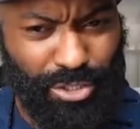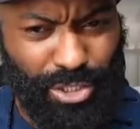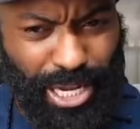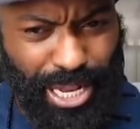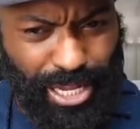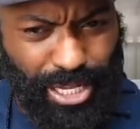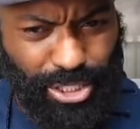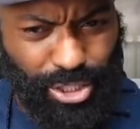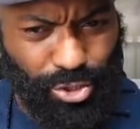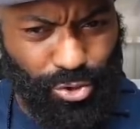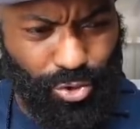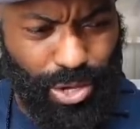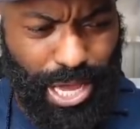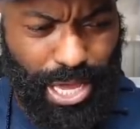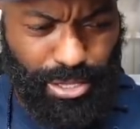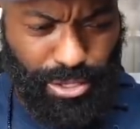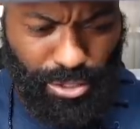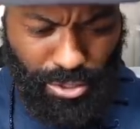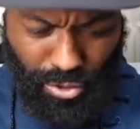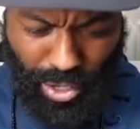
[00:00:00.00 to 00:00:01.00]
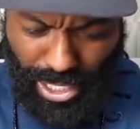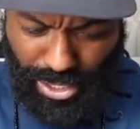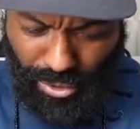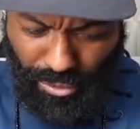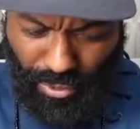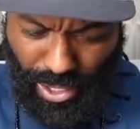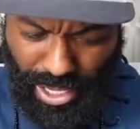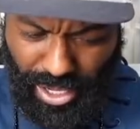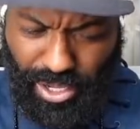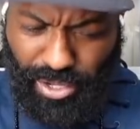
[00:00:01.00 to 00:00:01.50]
shout out to you guys. You guys are
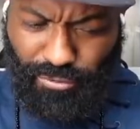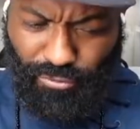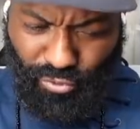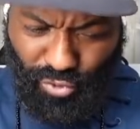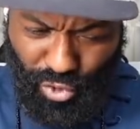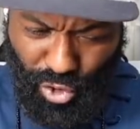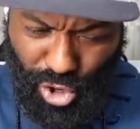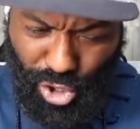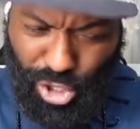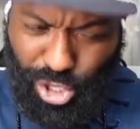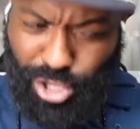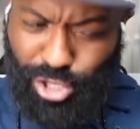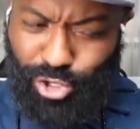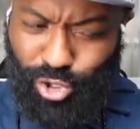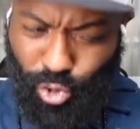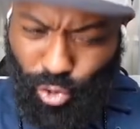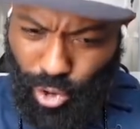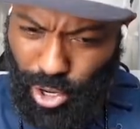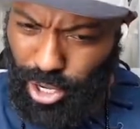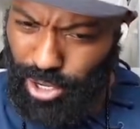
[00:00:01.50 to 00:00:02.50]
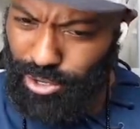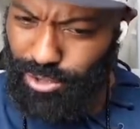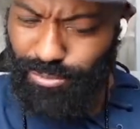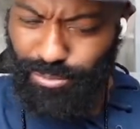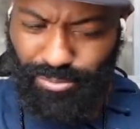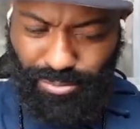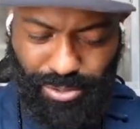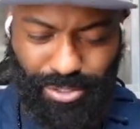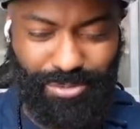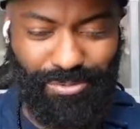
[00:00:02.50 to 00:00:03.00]
like really doing
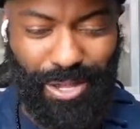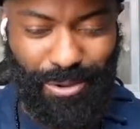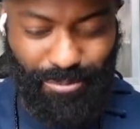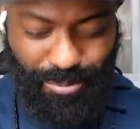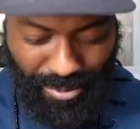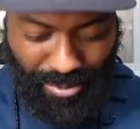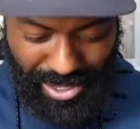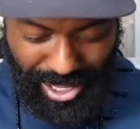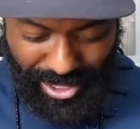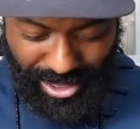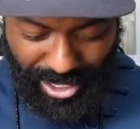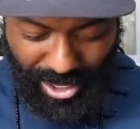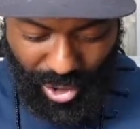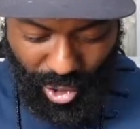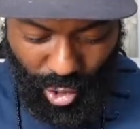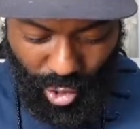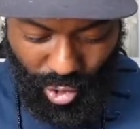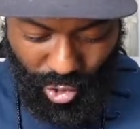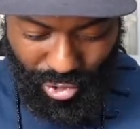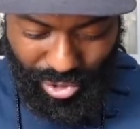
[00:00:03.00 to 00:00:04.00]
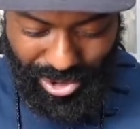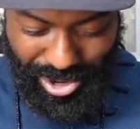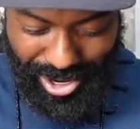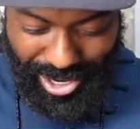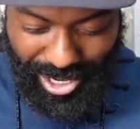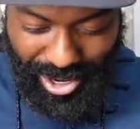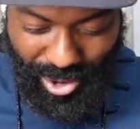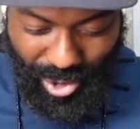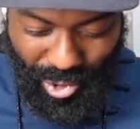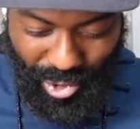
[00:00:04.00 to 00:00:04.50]
I sound like an
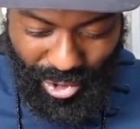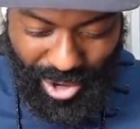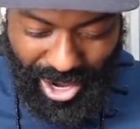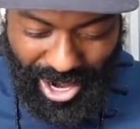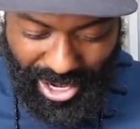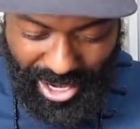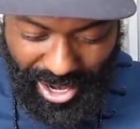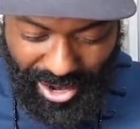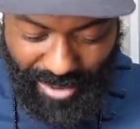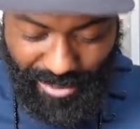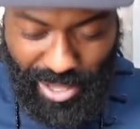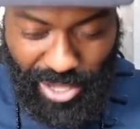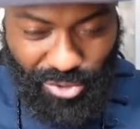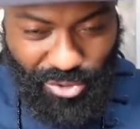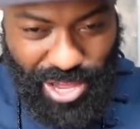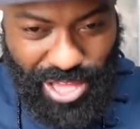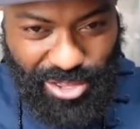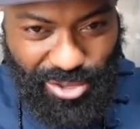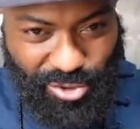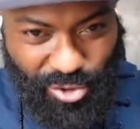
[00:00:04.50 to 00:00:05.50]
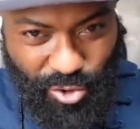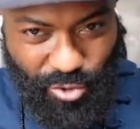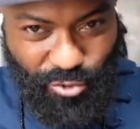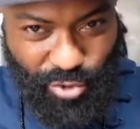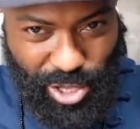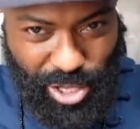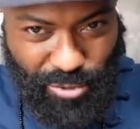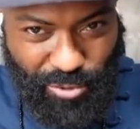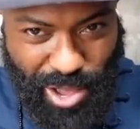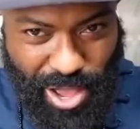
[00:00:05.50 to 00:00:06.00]
old guy now. I'm like, you guys are doing
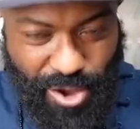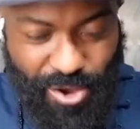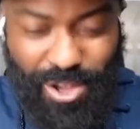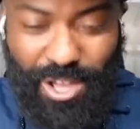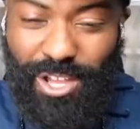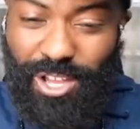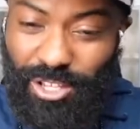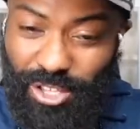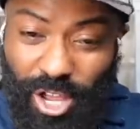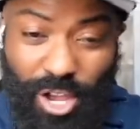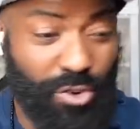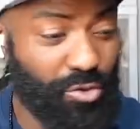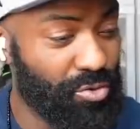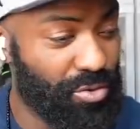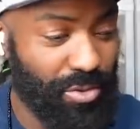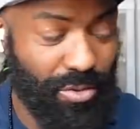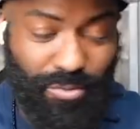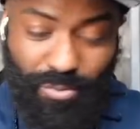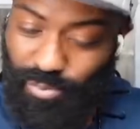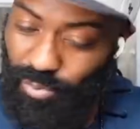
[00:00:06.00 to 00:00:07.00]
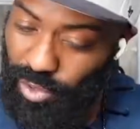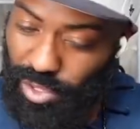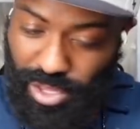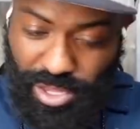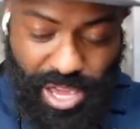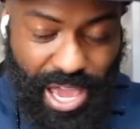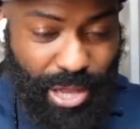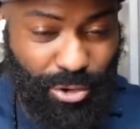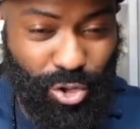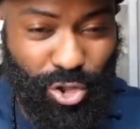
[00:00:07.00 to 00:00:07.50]
really well. No,
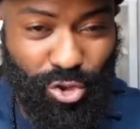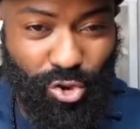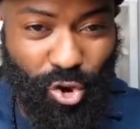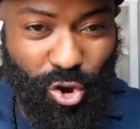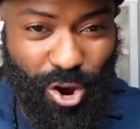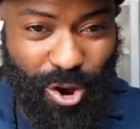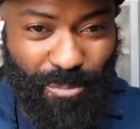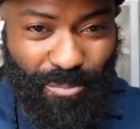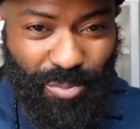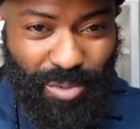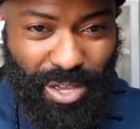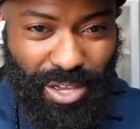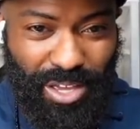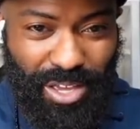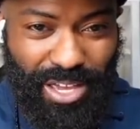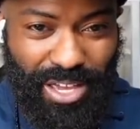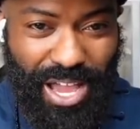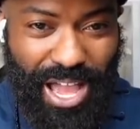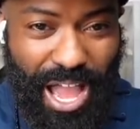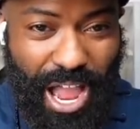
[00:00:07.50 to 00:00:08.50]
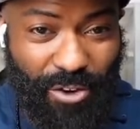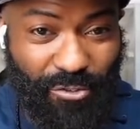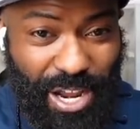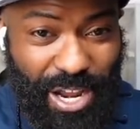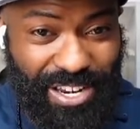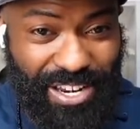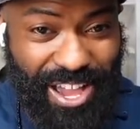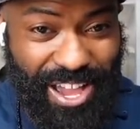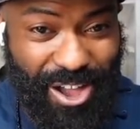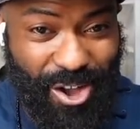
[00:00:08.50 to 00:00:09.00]
Seattle Storm, you're hot
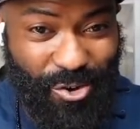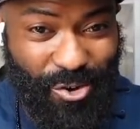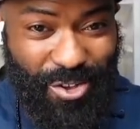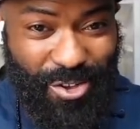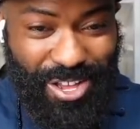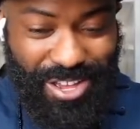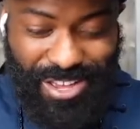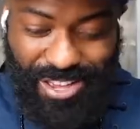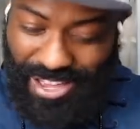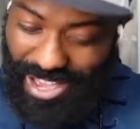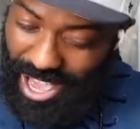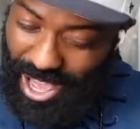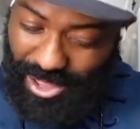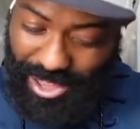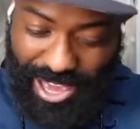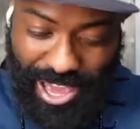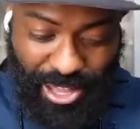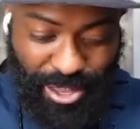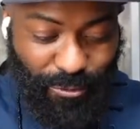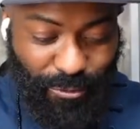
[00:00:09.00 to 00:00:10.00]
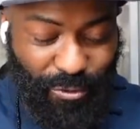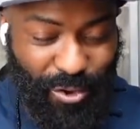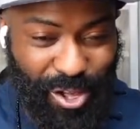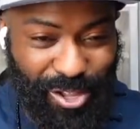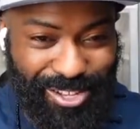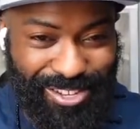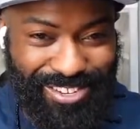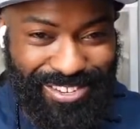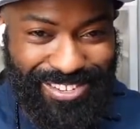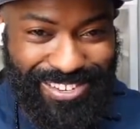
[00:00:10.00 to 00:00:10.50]
right now. How's it
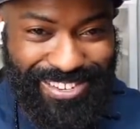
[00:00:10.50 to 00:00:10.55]
feeling?